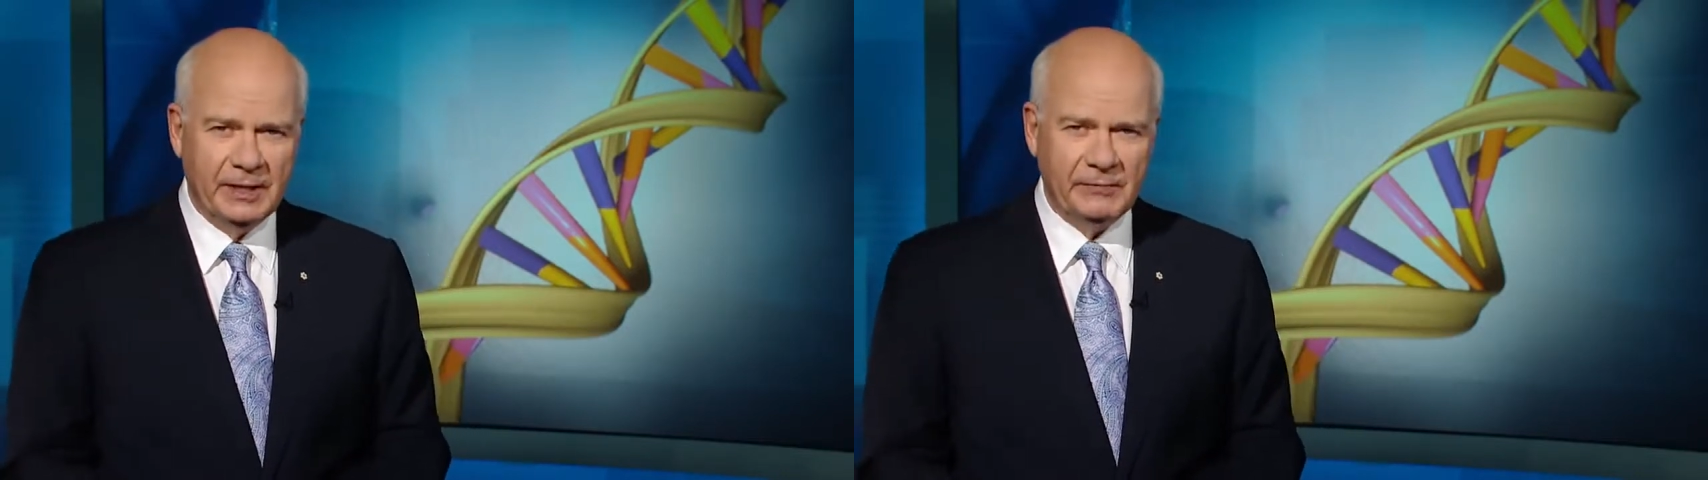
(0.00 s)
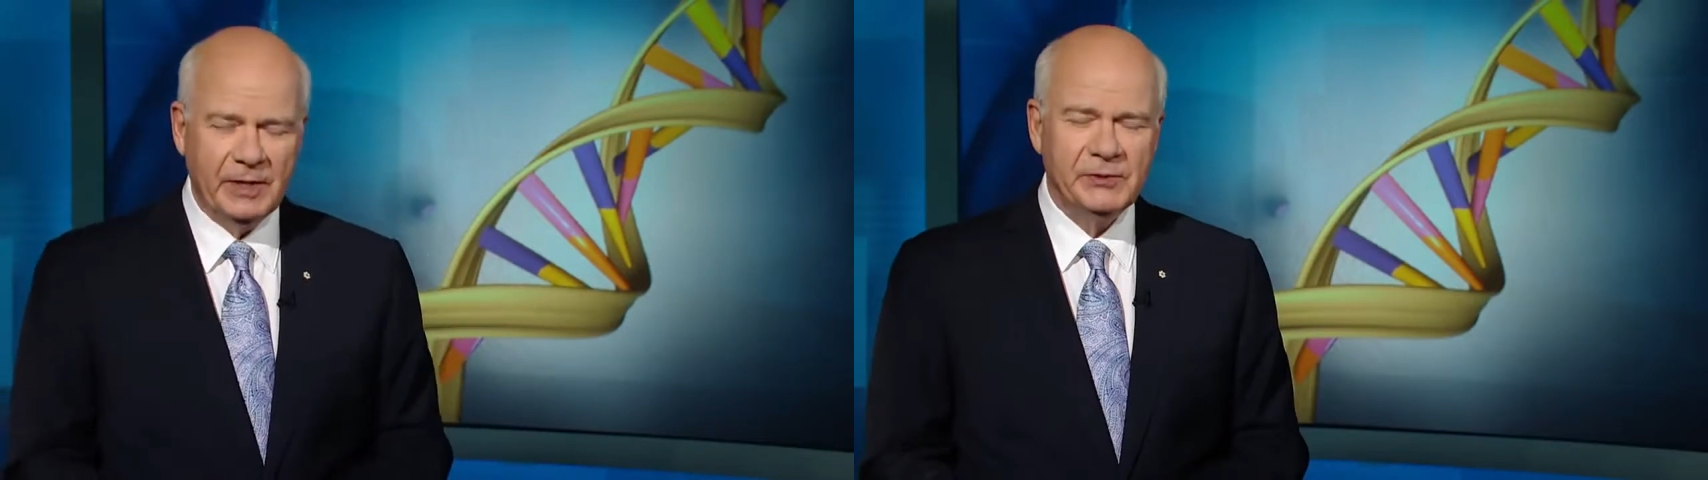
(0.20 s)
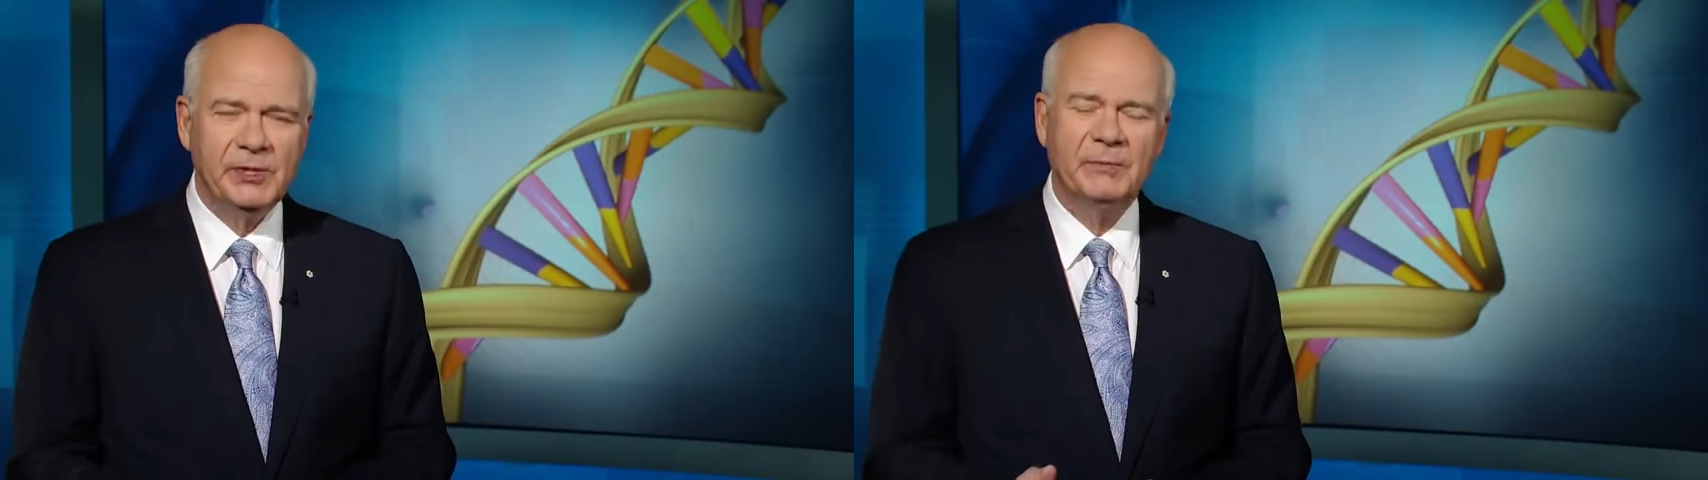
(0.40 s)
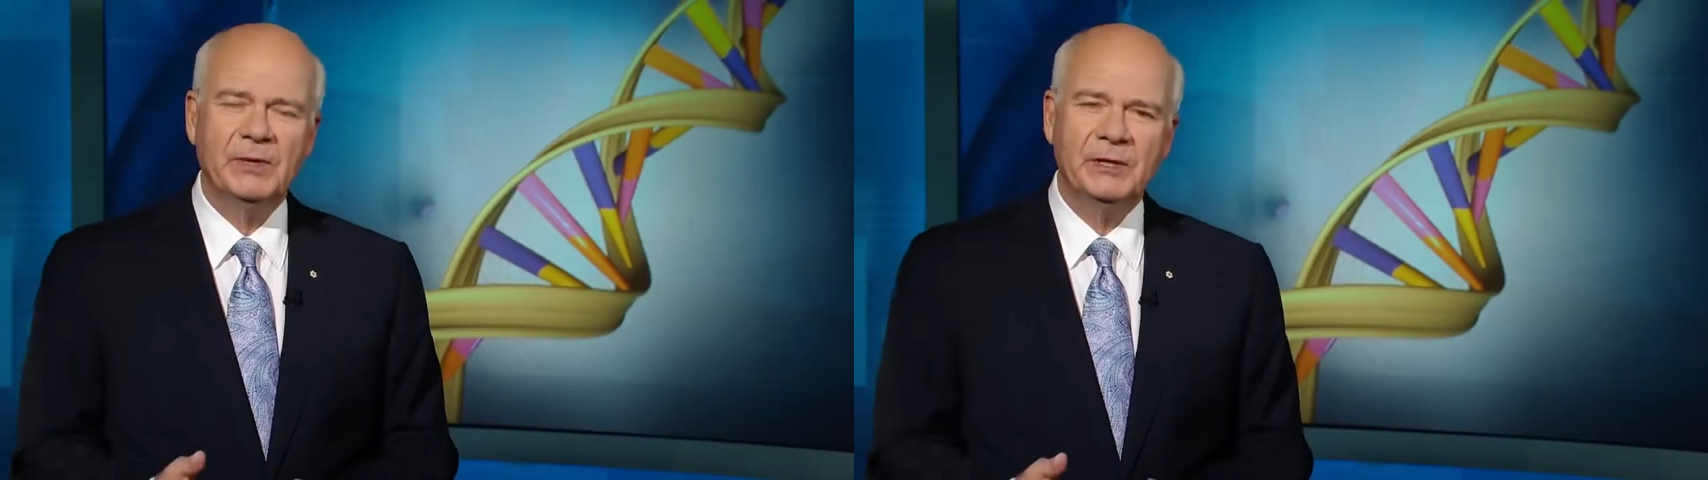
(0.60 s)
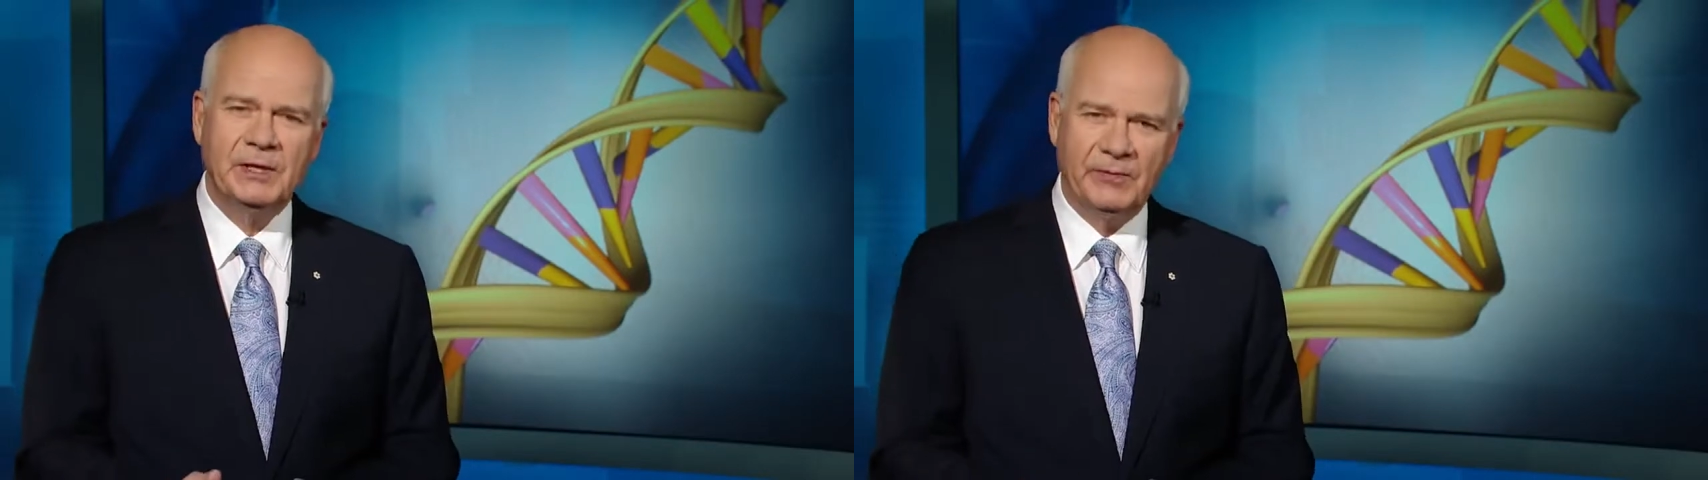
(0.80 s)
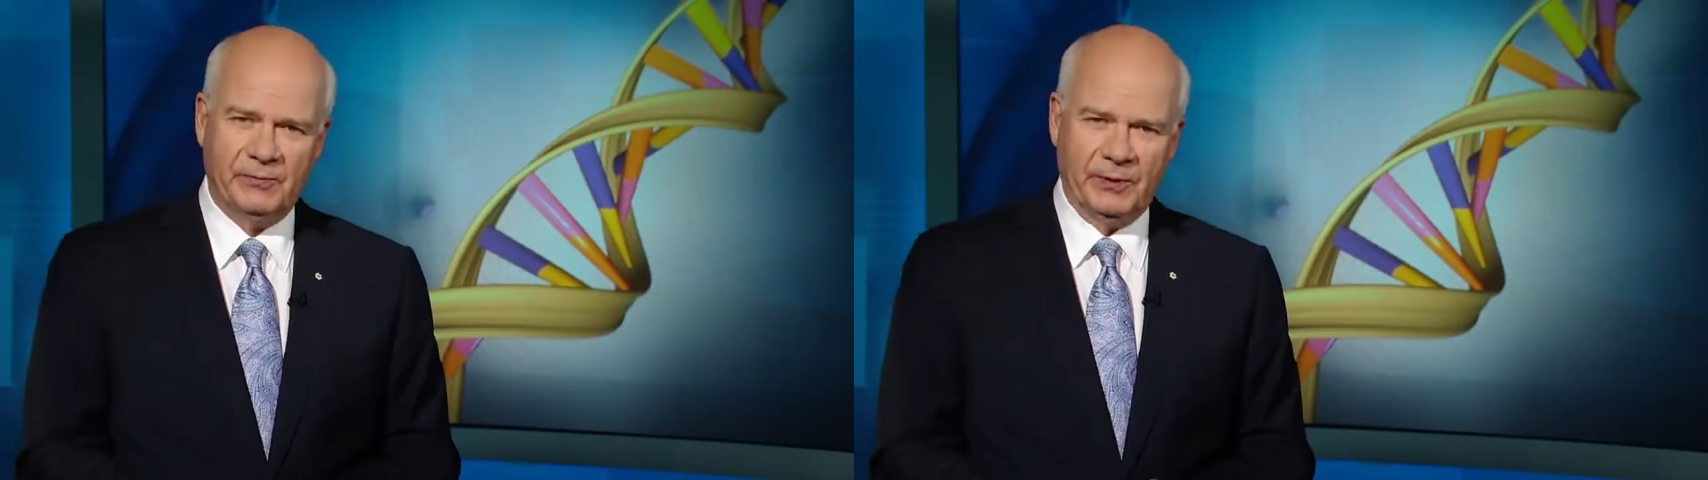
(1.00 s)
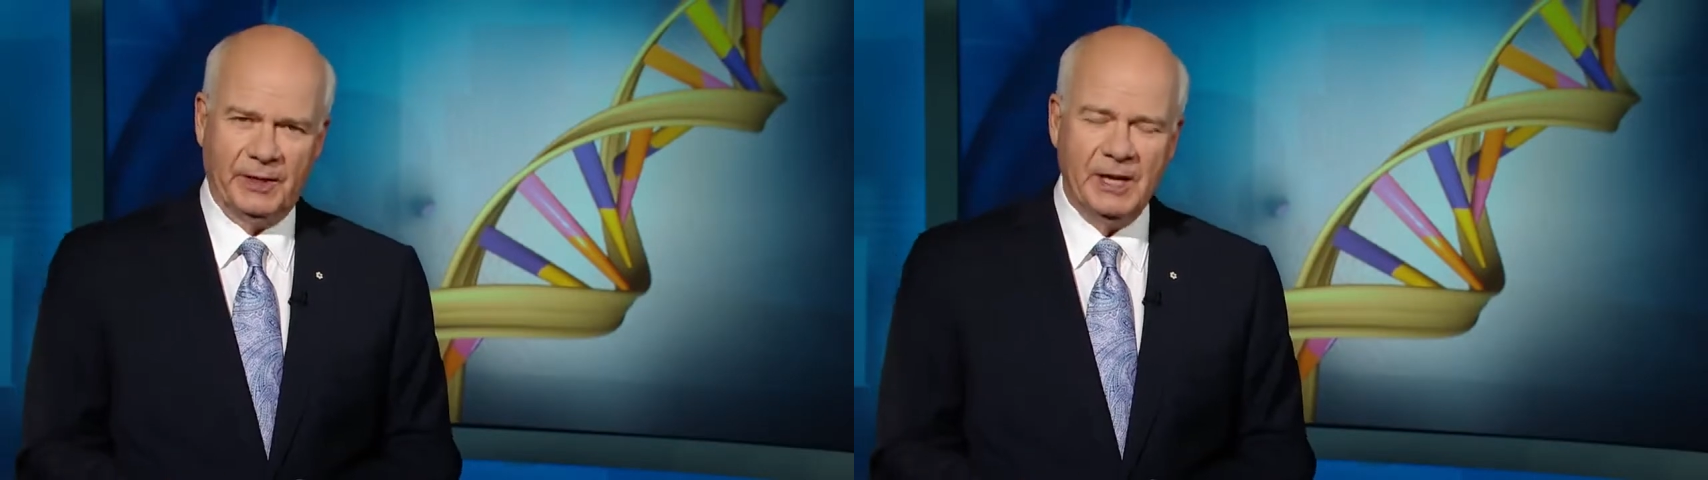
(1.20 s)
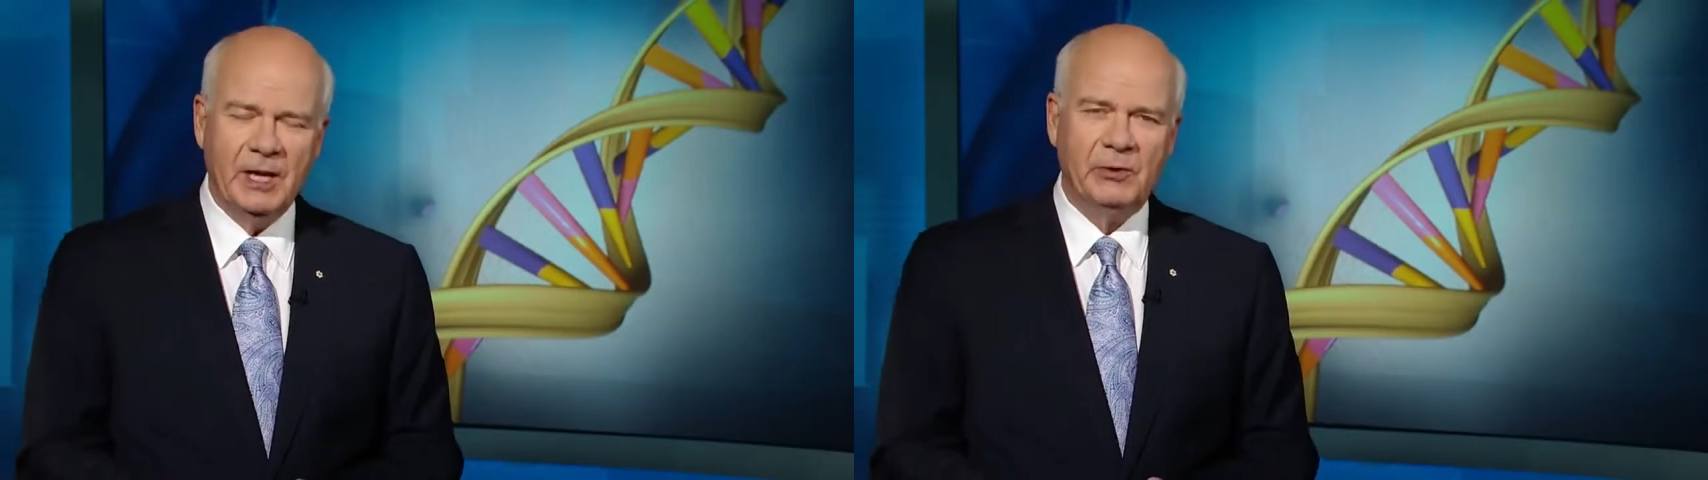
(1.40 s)
have done something
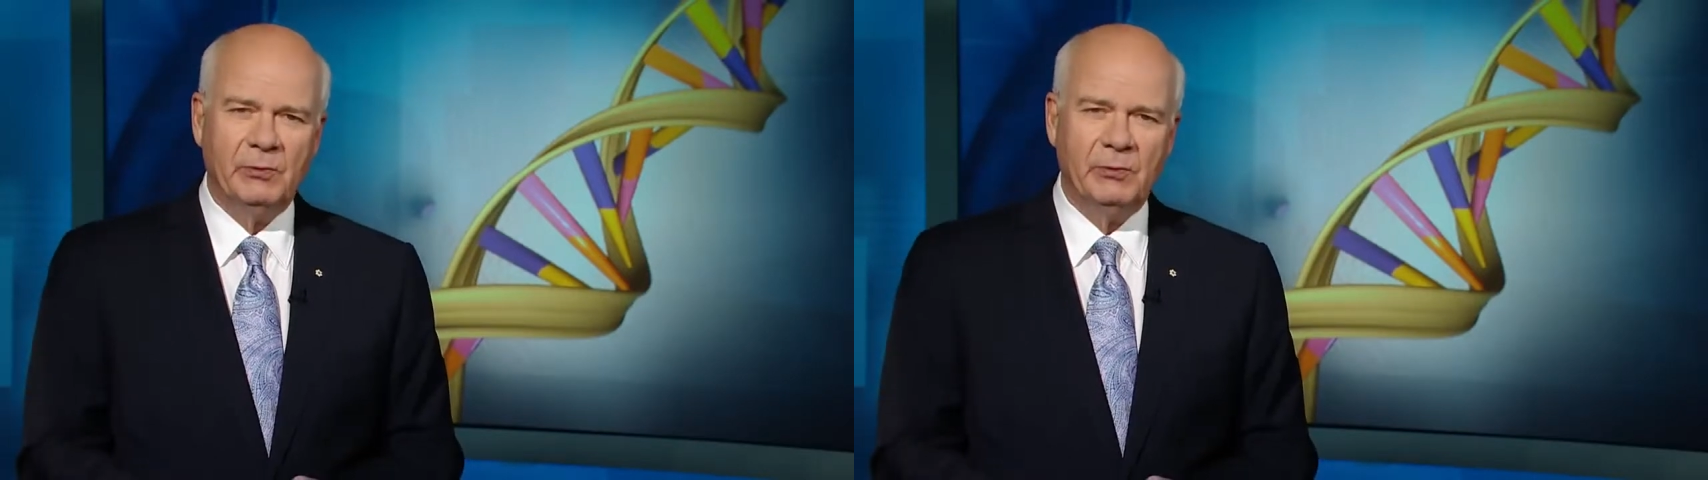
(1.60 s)
different,